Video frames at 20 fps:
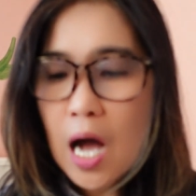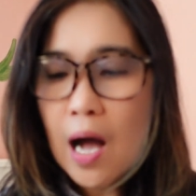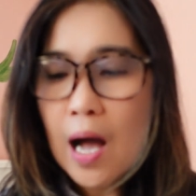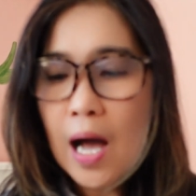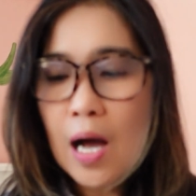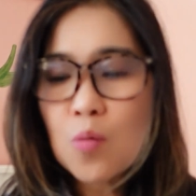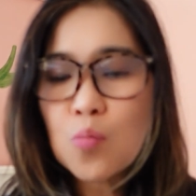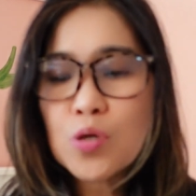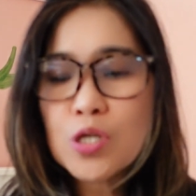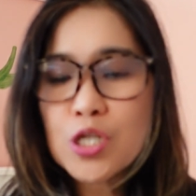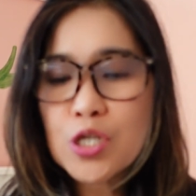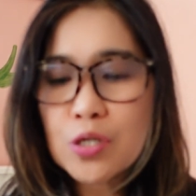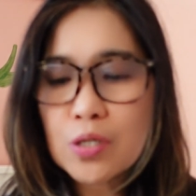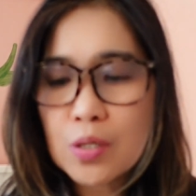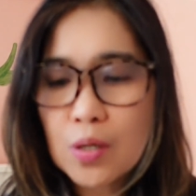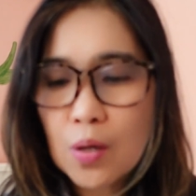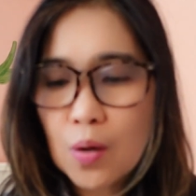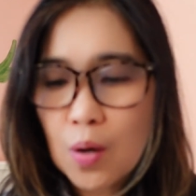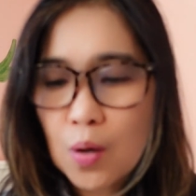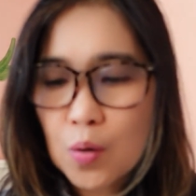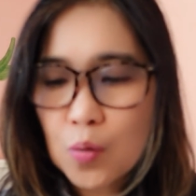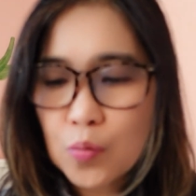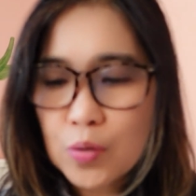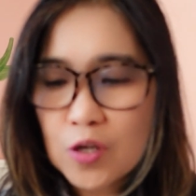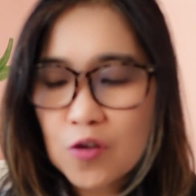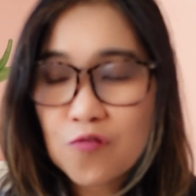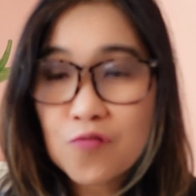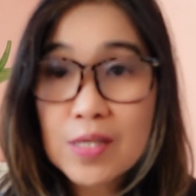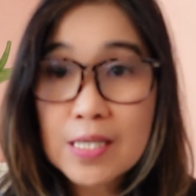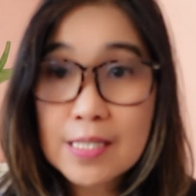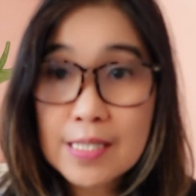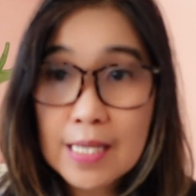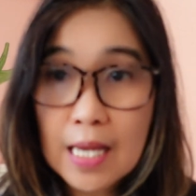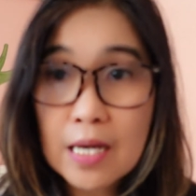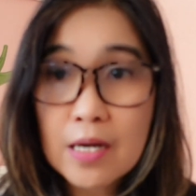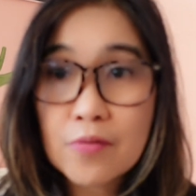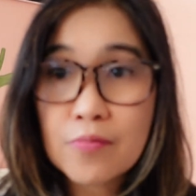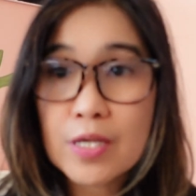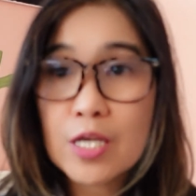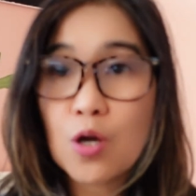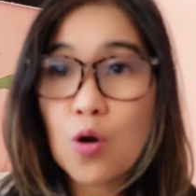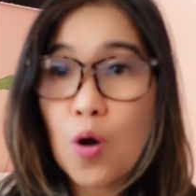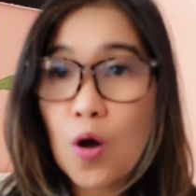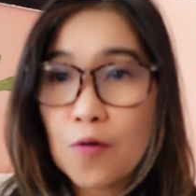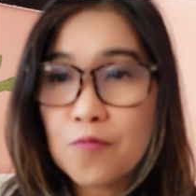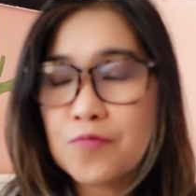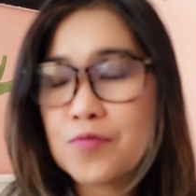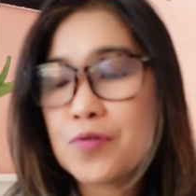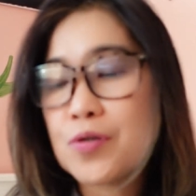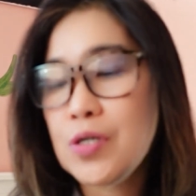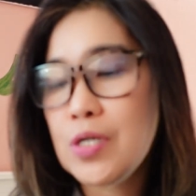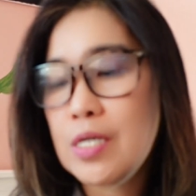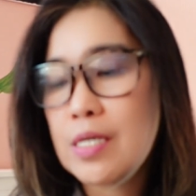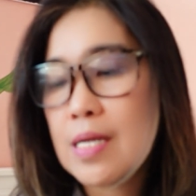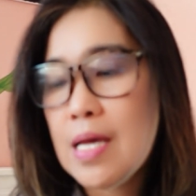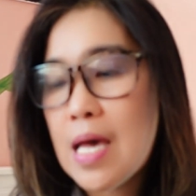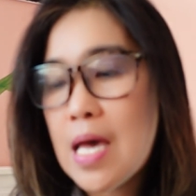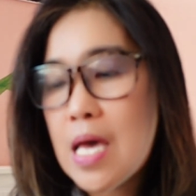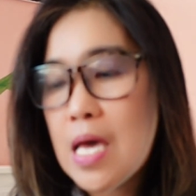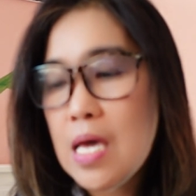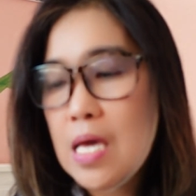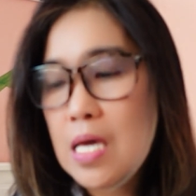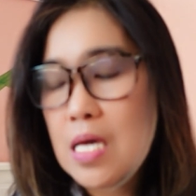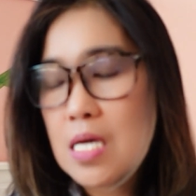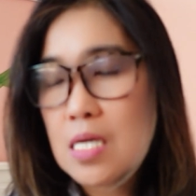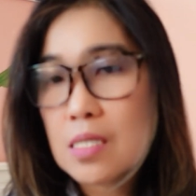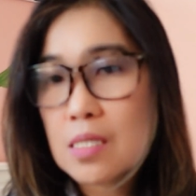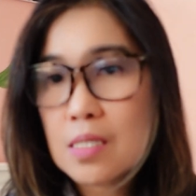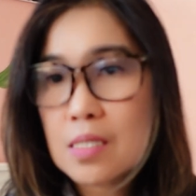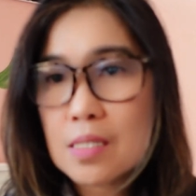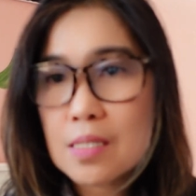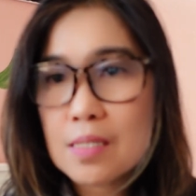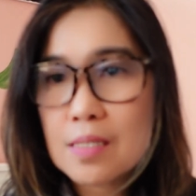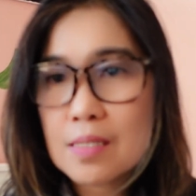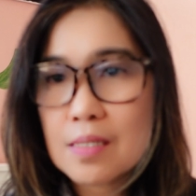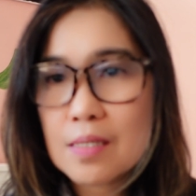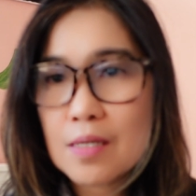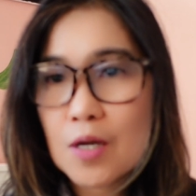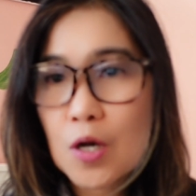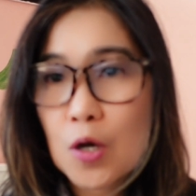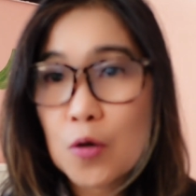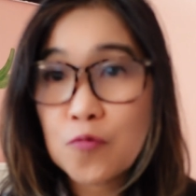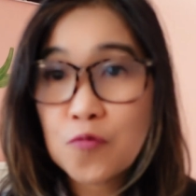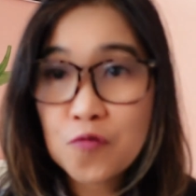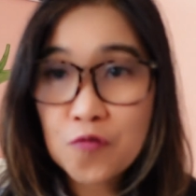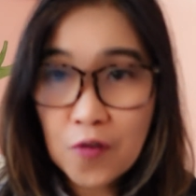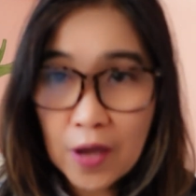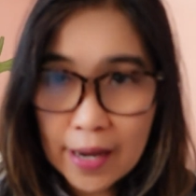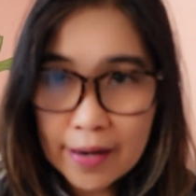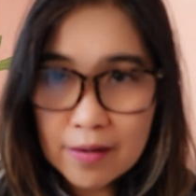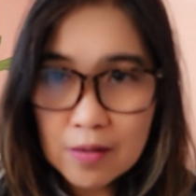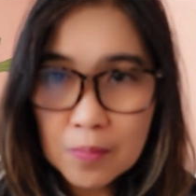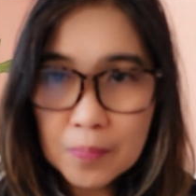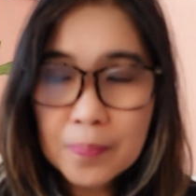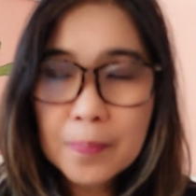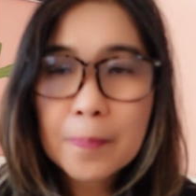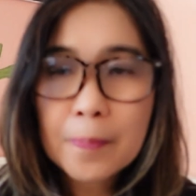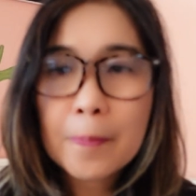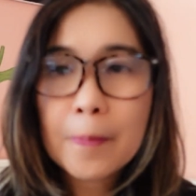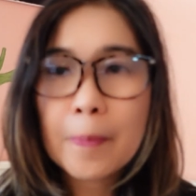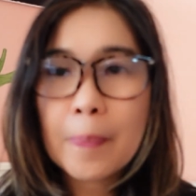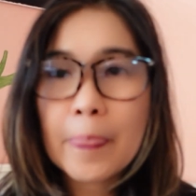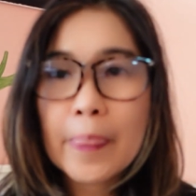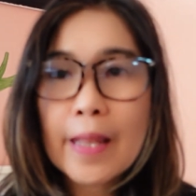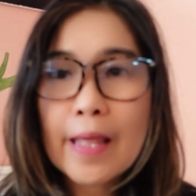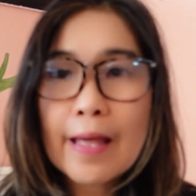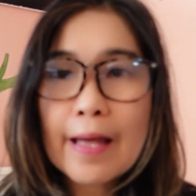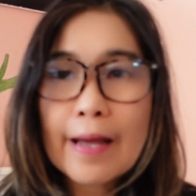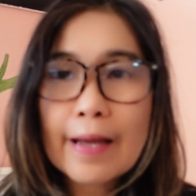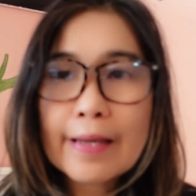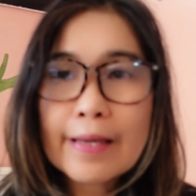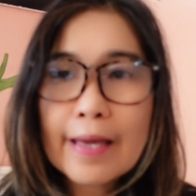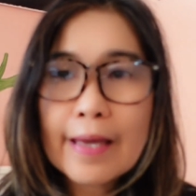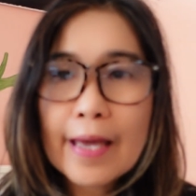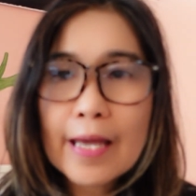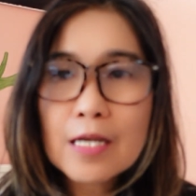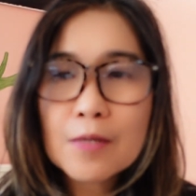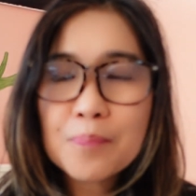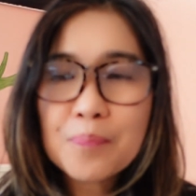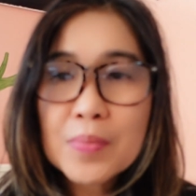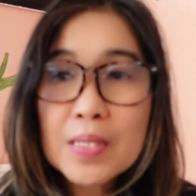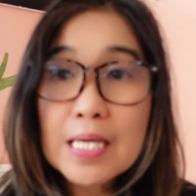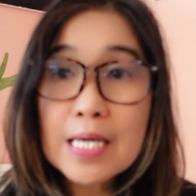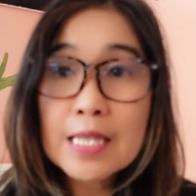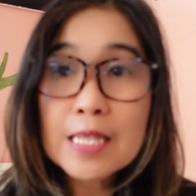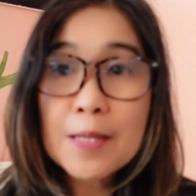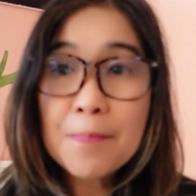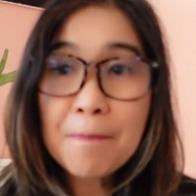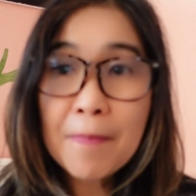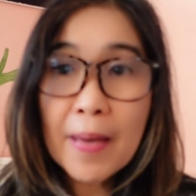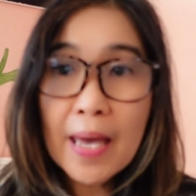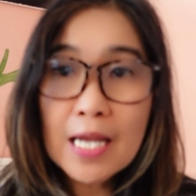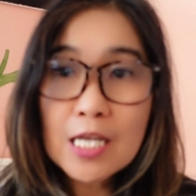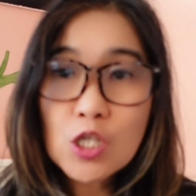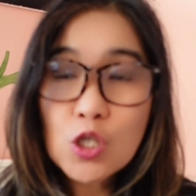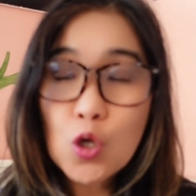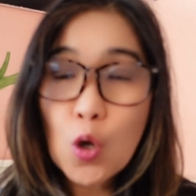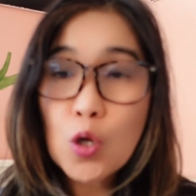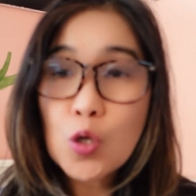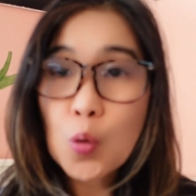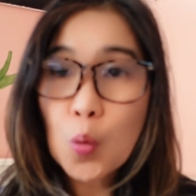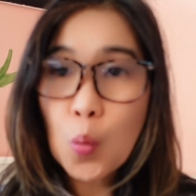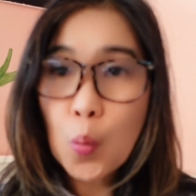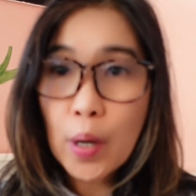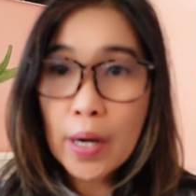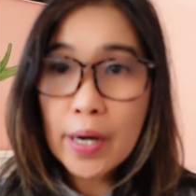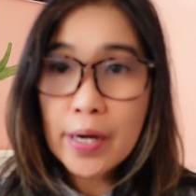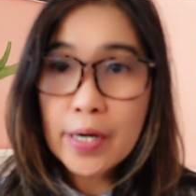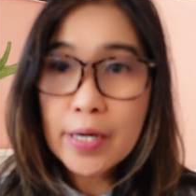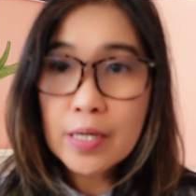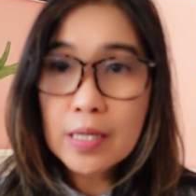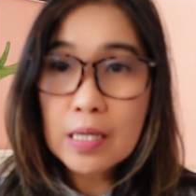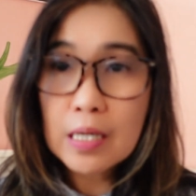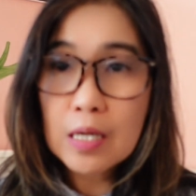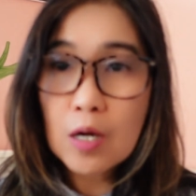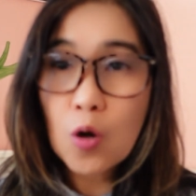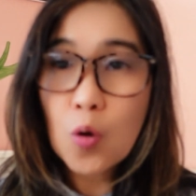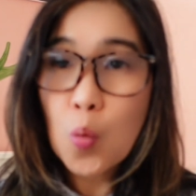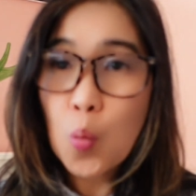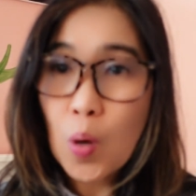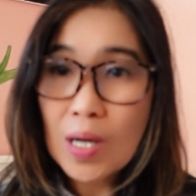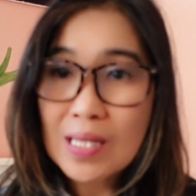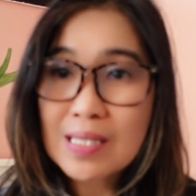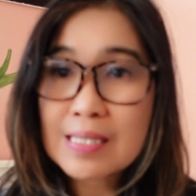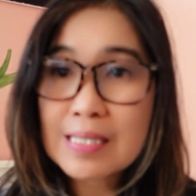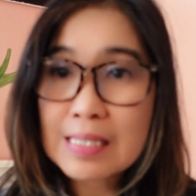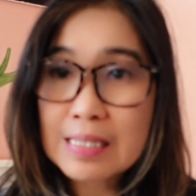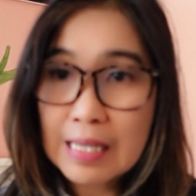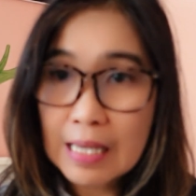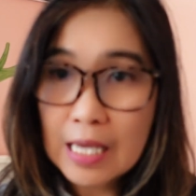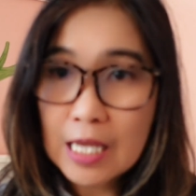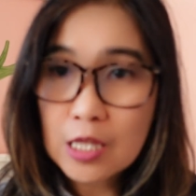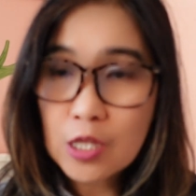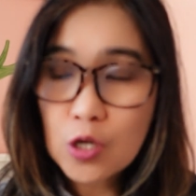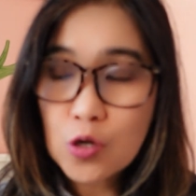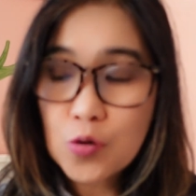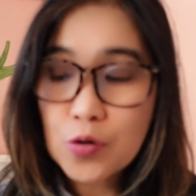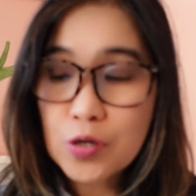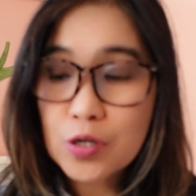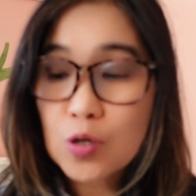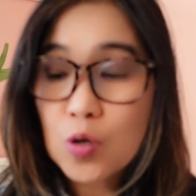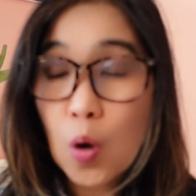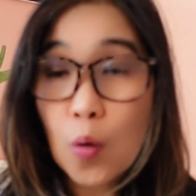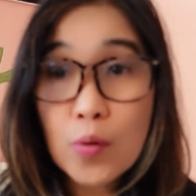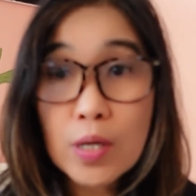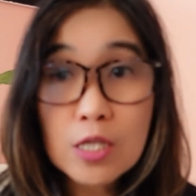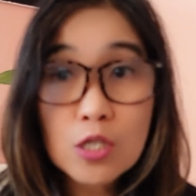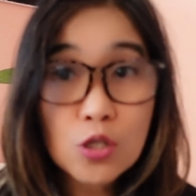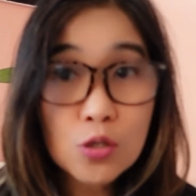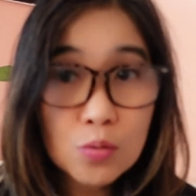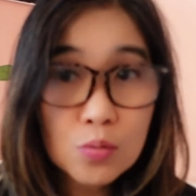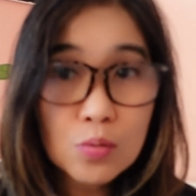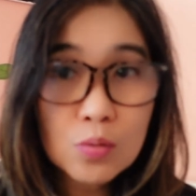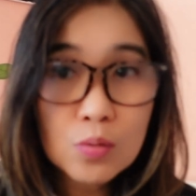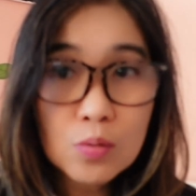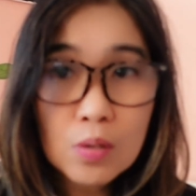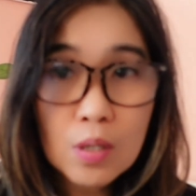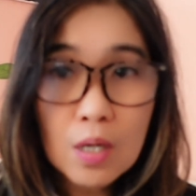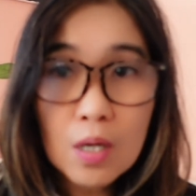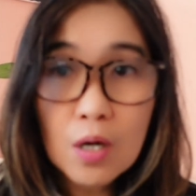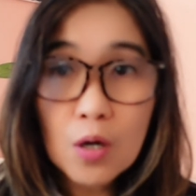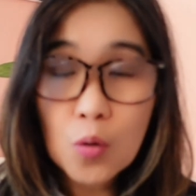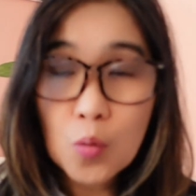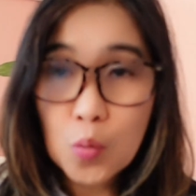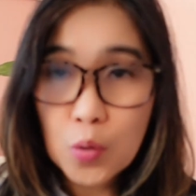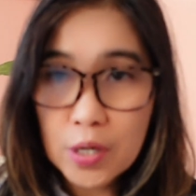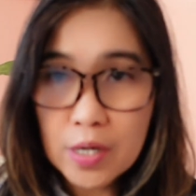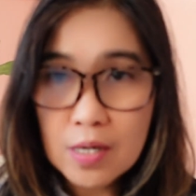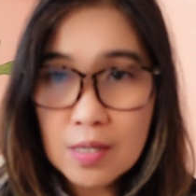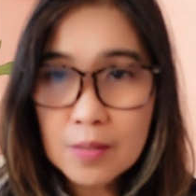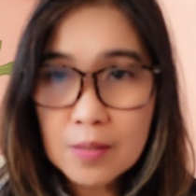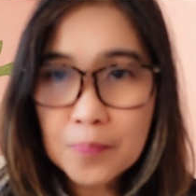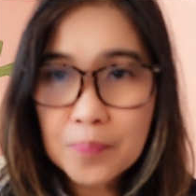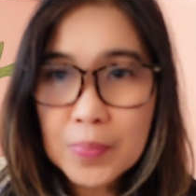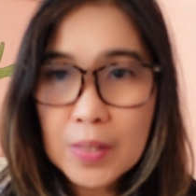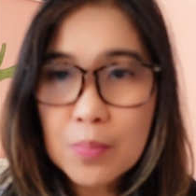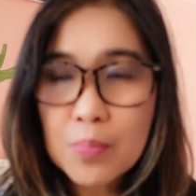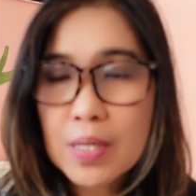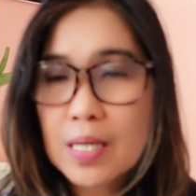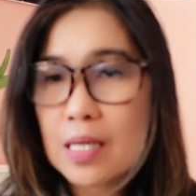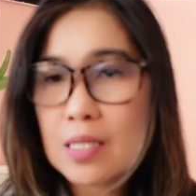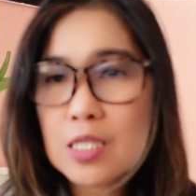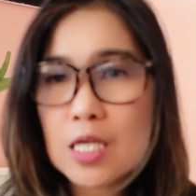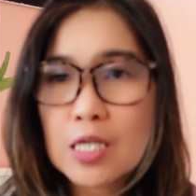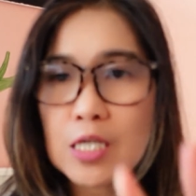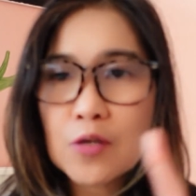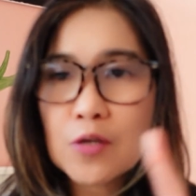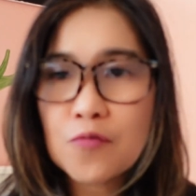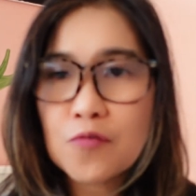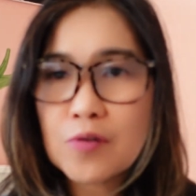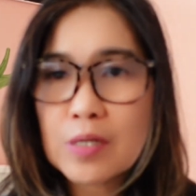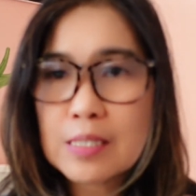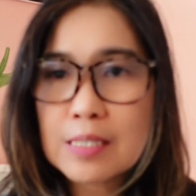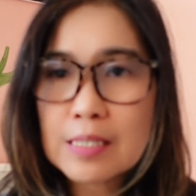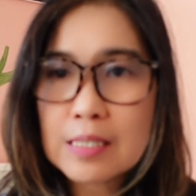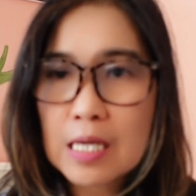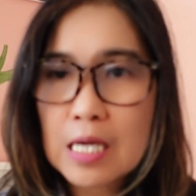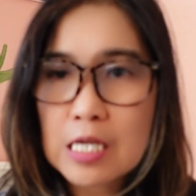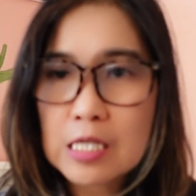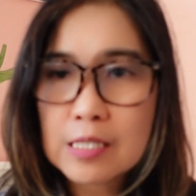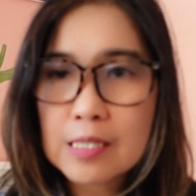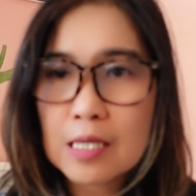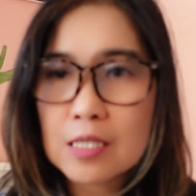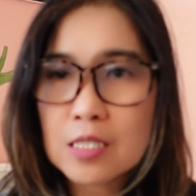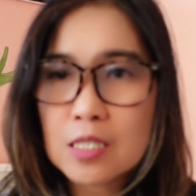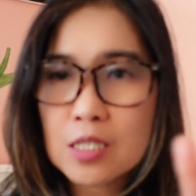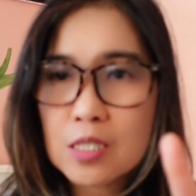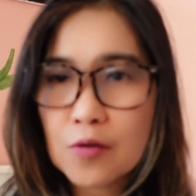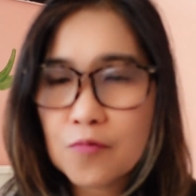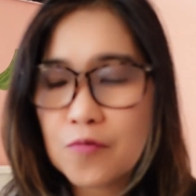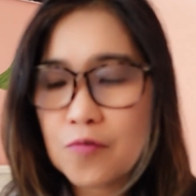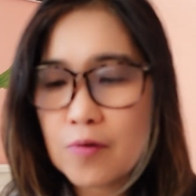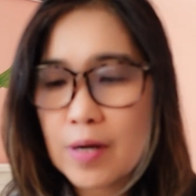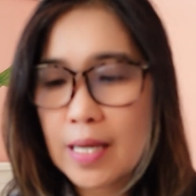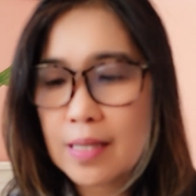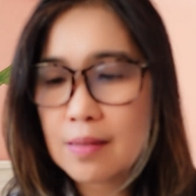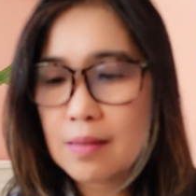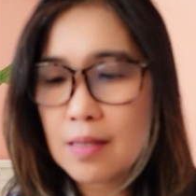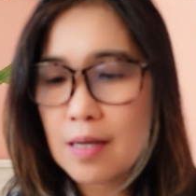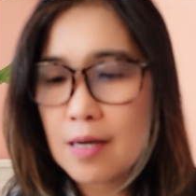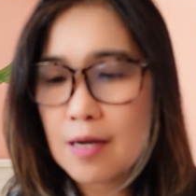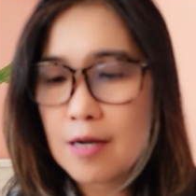How would you know if the salary offered is fair? Again, it depends on what state you're going to work because different states has different